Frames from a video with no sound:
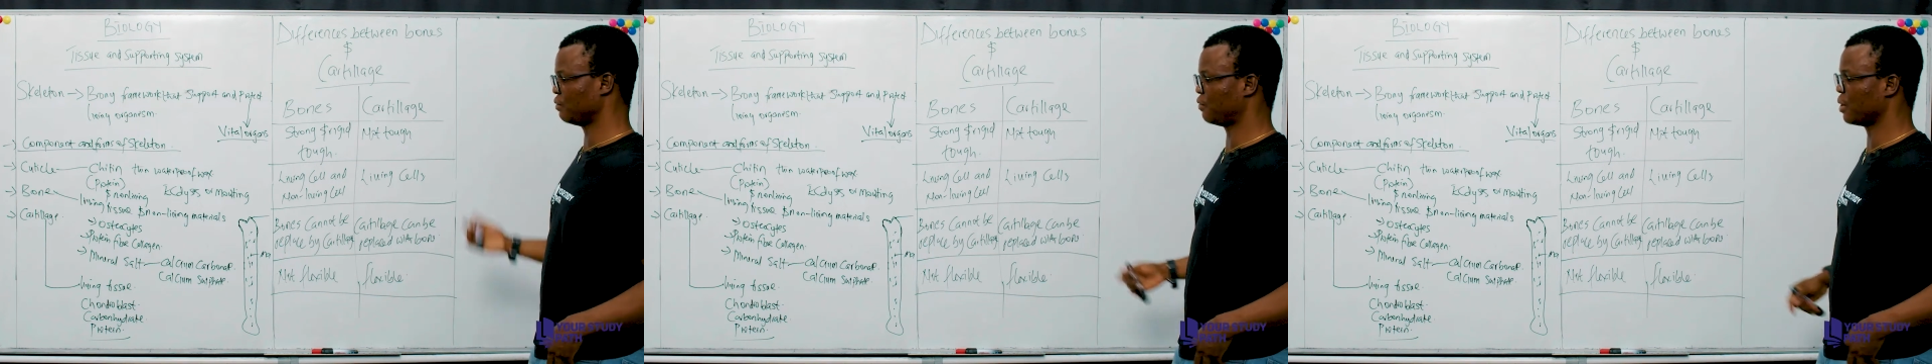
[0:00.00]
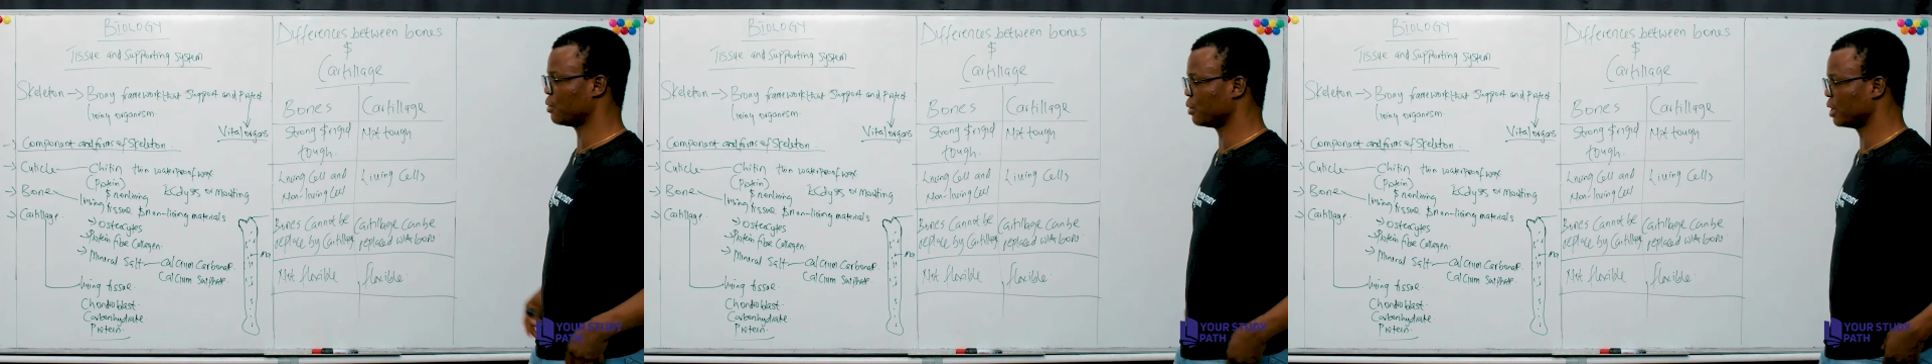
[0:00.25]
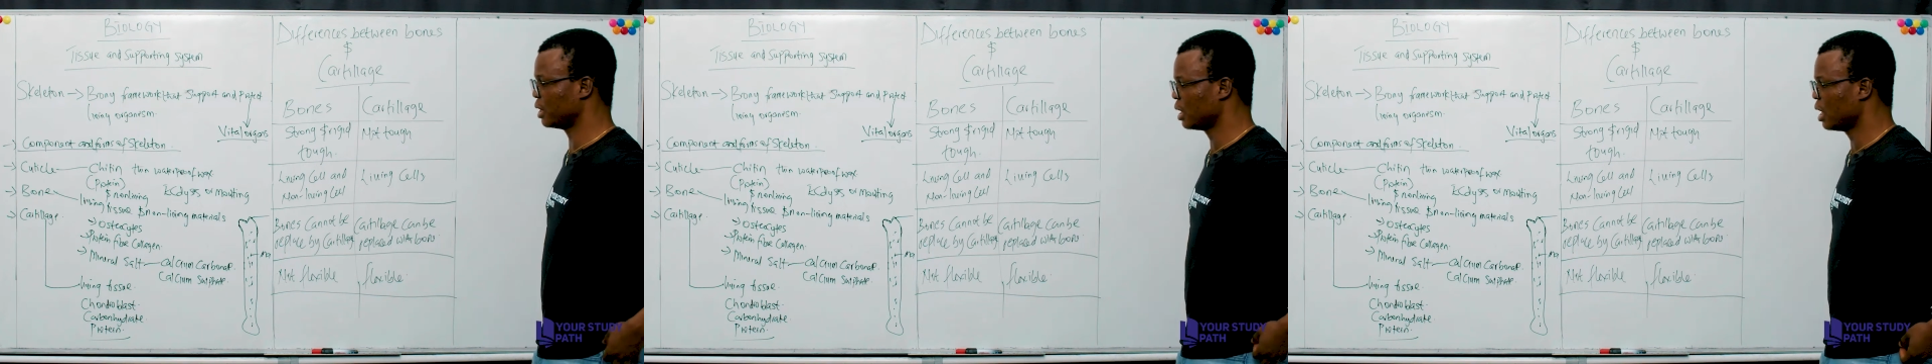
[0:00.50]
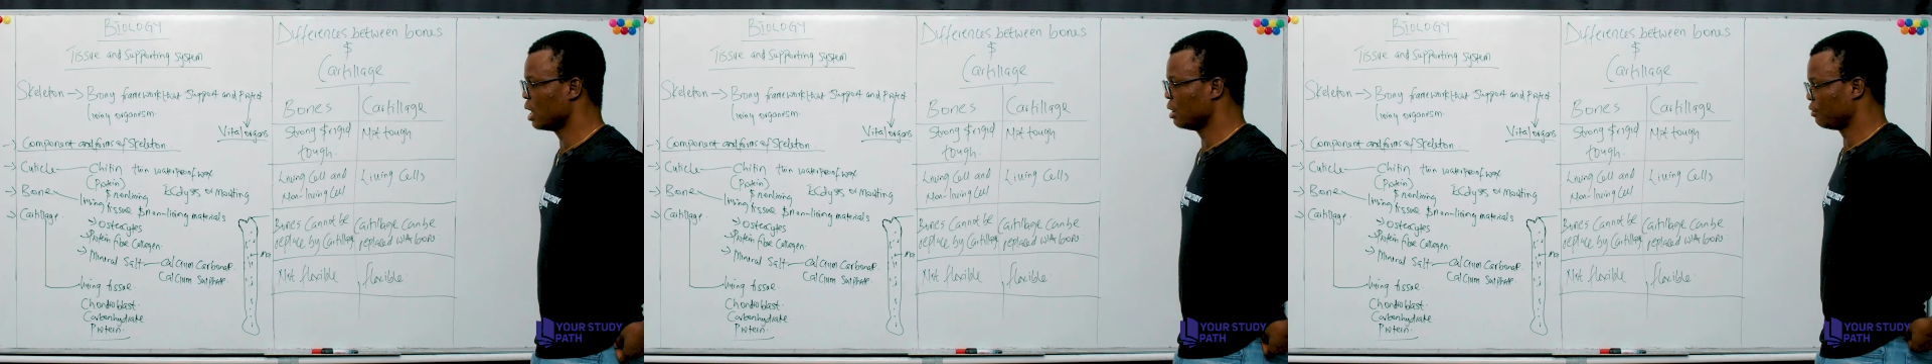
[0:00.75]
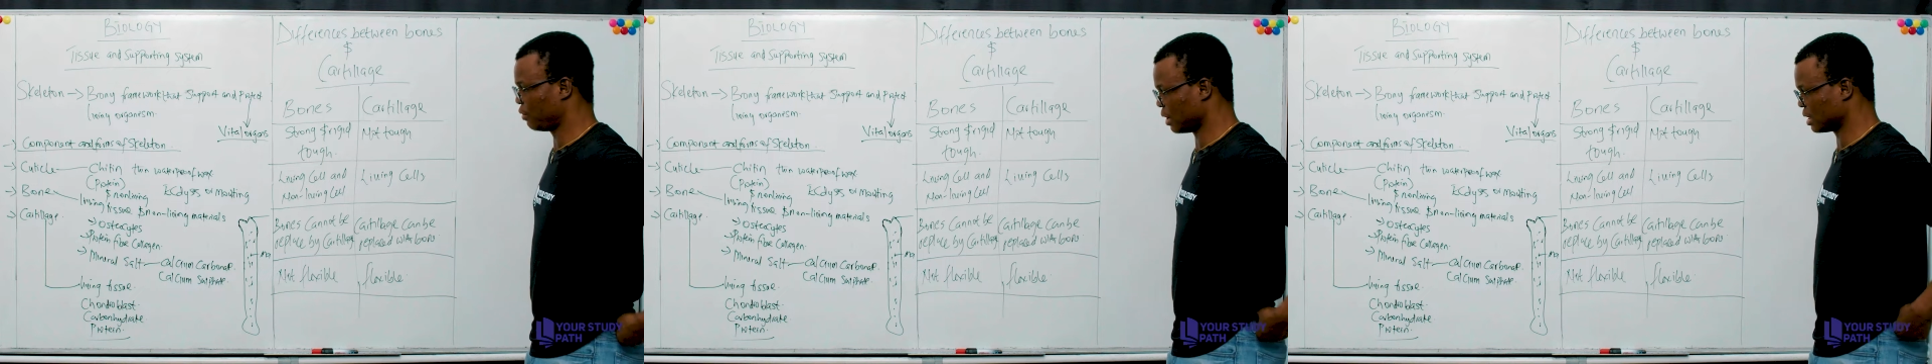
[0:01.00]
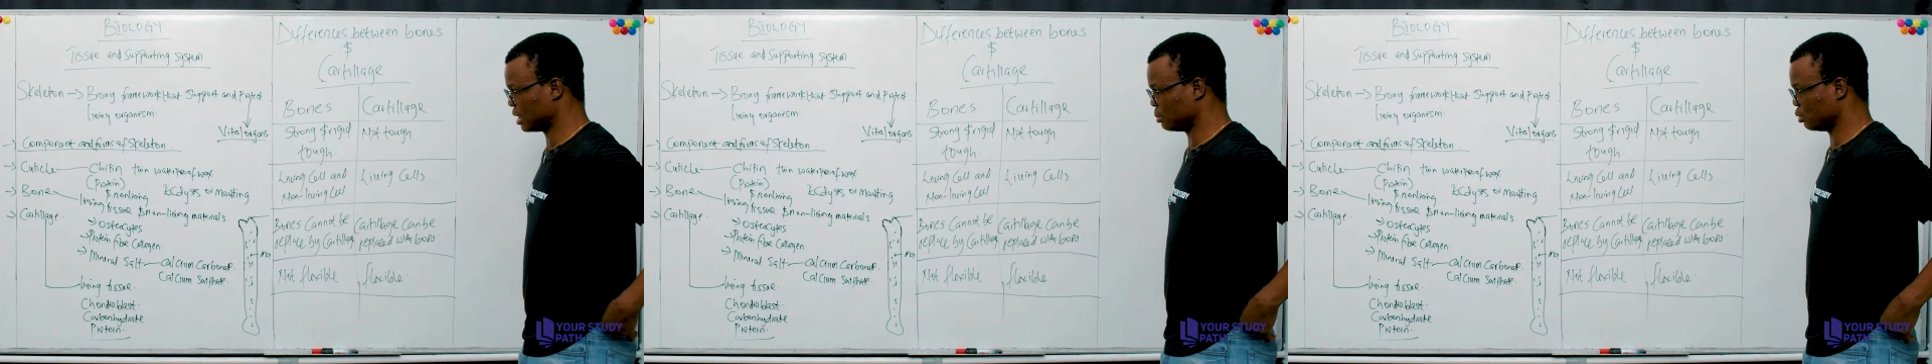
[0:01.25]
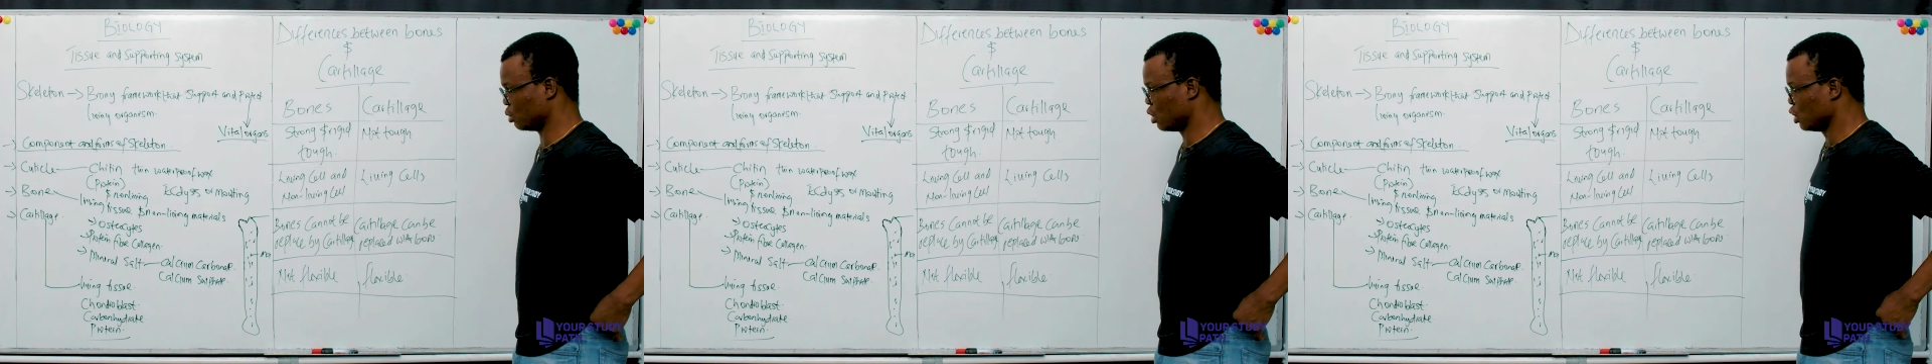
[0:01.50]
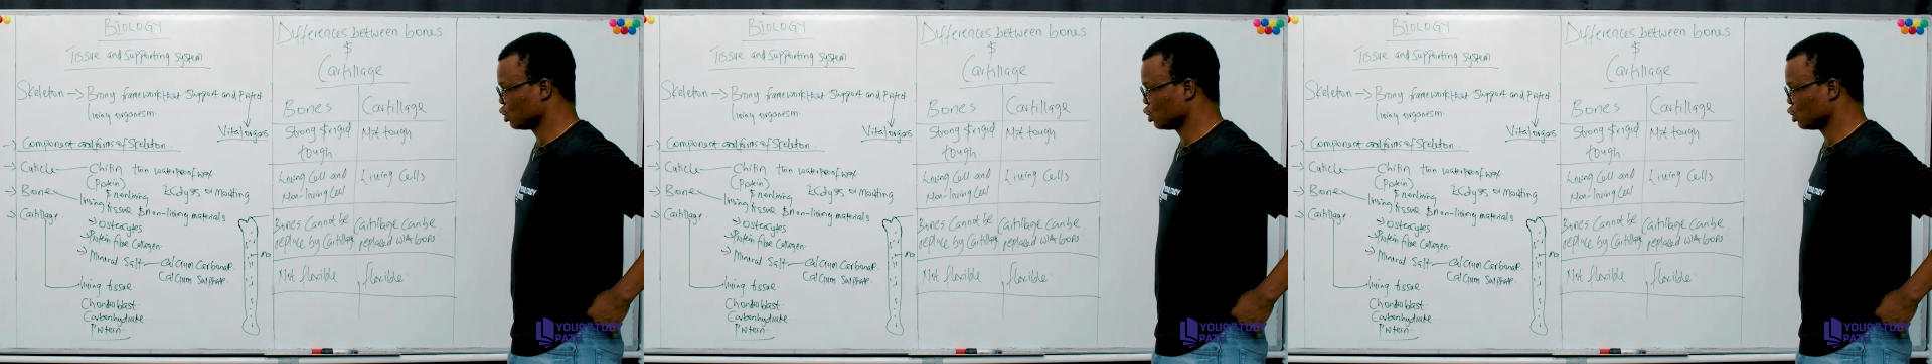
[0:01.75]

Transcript: very flexible.